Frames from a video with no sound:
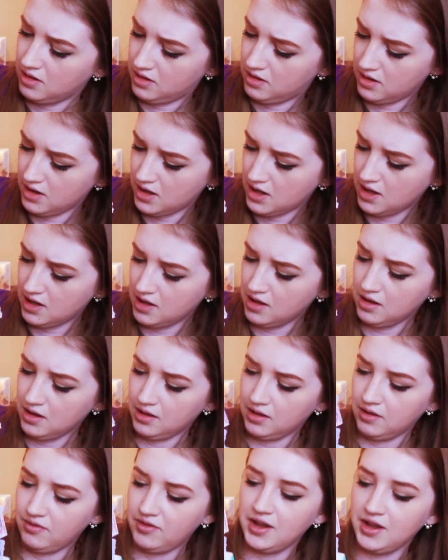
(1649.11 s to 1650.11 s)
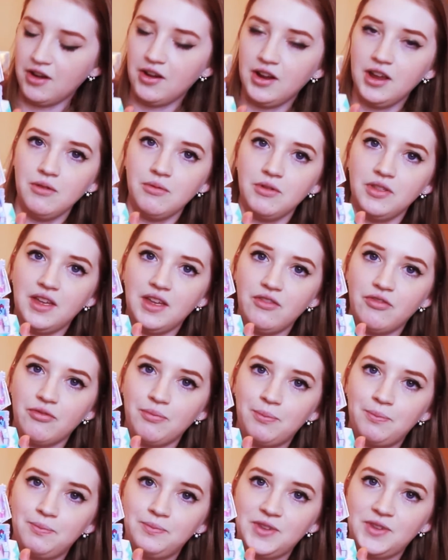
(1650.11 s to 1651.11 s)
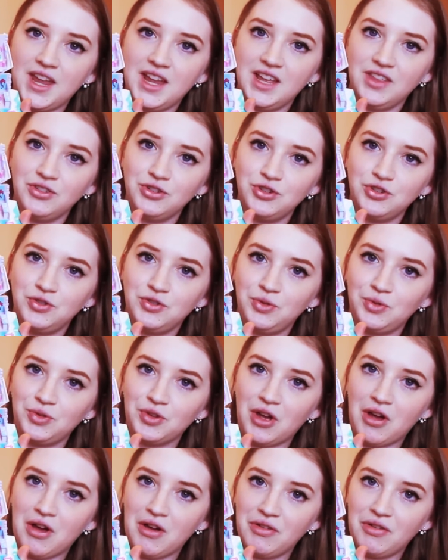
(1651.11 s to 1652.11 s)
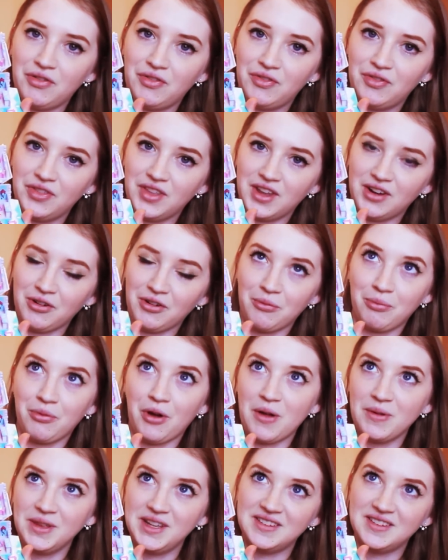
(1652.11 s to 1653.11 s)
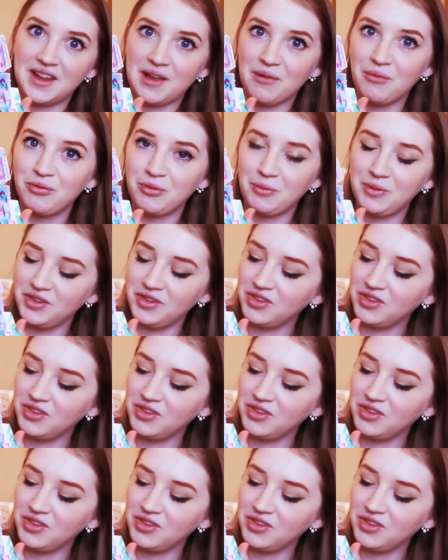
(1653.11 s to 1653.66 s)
the living area where they've taken their shoes off that are probably damp from the